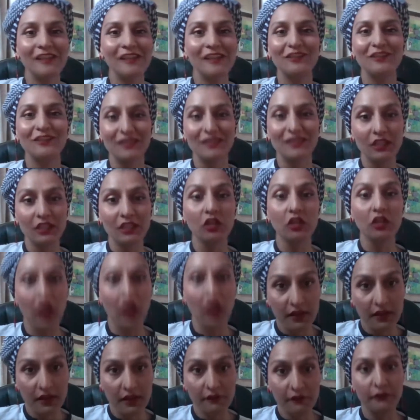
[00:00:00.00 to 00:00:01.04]
So it's a
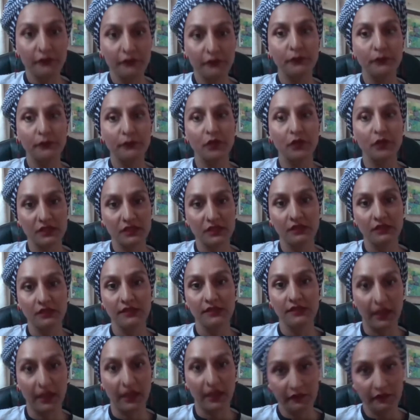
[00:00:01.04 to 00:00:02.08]
lot of personal
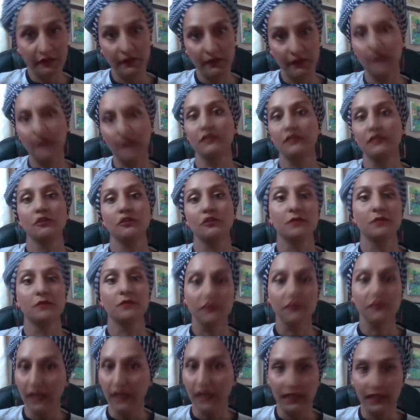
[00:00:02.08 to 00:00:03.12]
sacrifice in terms
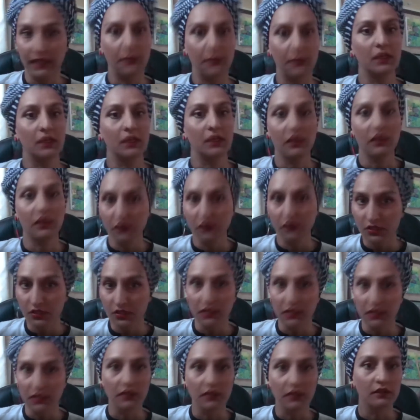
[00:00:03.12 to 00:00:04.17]
of time and
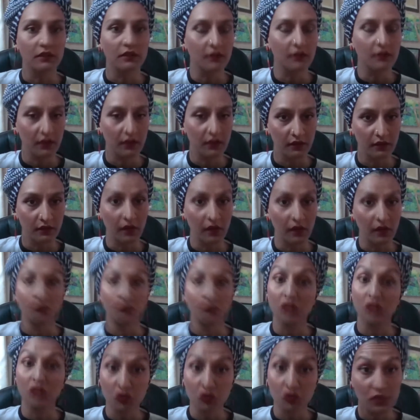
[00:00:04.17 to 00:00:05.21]
energy and, and,
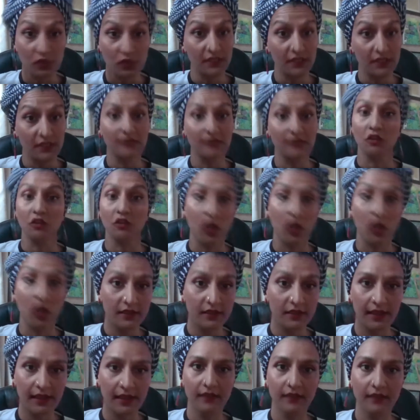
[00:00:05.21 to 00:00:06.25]
and resources and
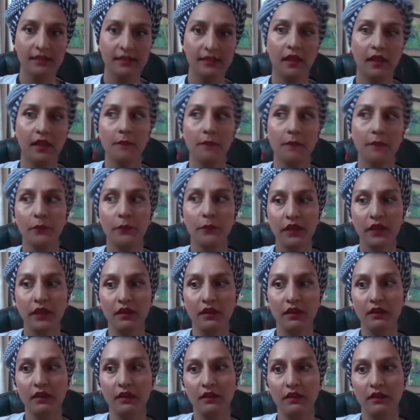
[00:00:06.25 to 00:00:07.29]
contacts,
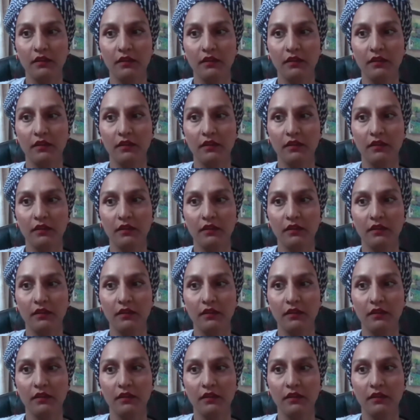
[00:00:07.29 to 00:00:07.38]
but